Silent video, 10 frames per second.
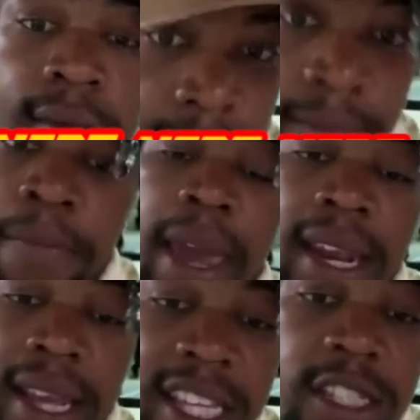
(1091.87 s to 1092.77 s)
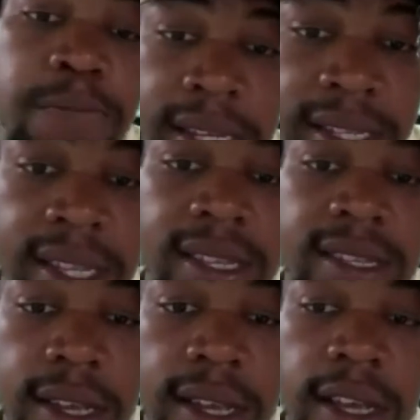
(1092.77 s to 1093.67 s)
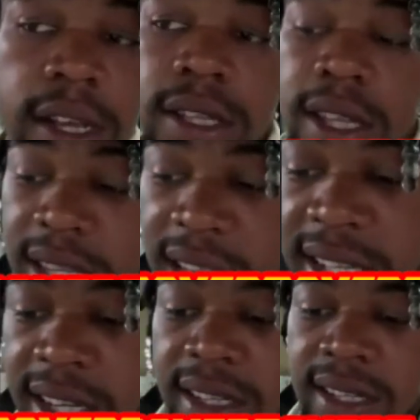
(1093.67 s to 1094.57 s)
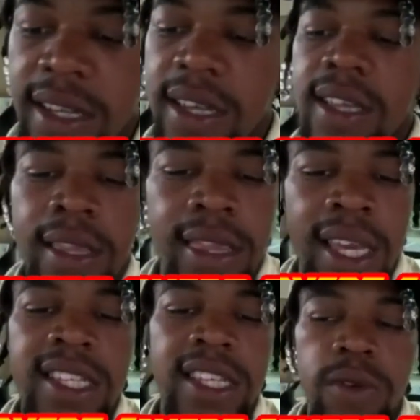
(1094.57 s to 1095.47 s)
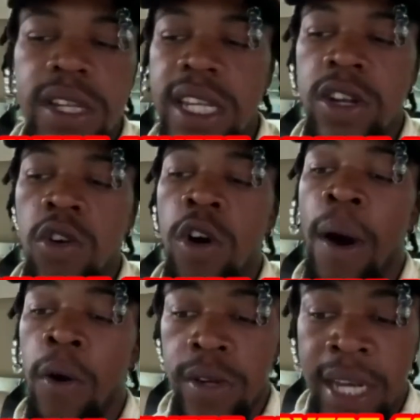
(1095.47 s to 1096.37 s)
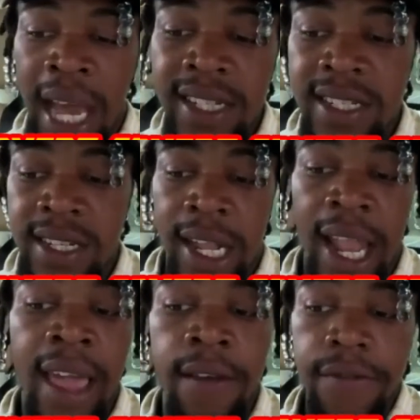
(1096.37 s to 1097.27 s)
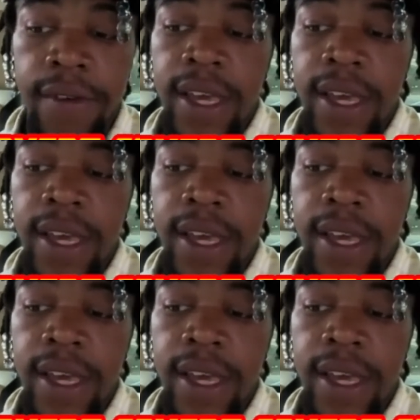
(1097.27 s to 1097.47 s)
made it his business to teach us the things that we need to know about, not just life,